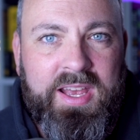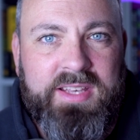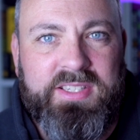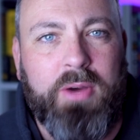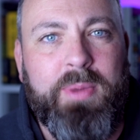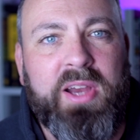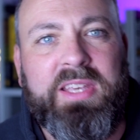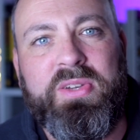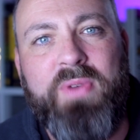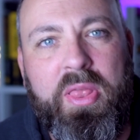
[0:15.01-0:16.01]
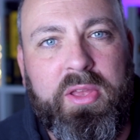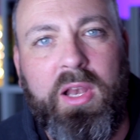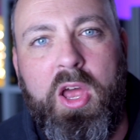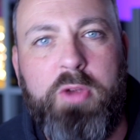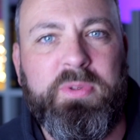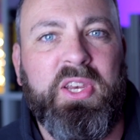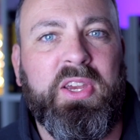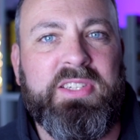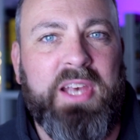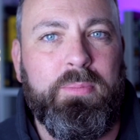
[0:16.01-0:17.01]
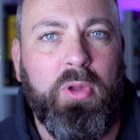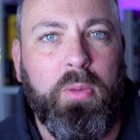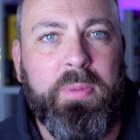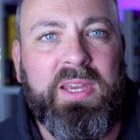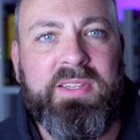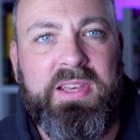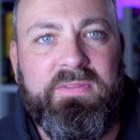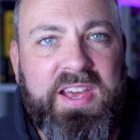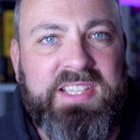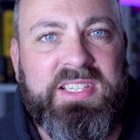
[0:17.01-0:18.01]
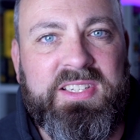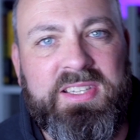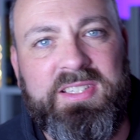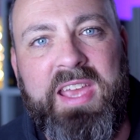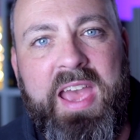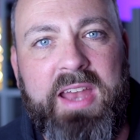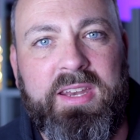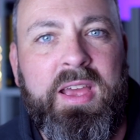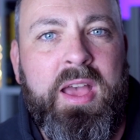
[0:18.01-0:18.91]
Stock markets around the globe took a tumble because investors are scared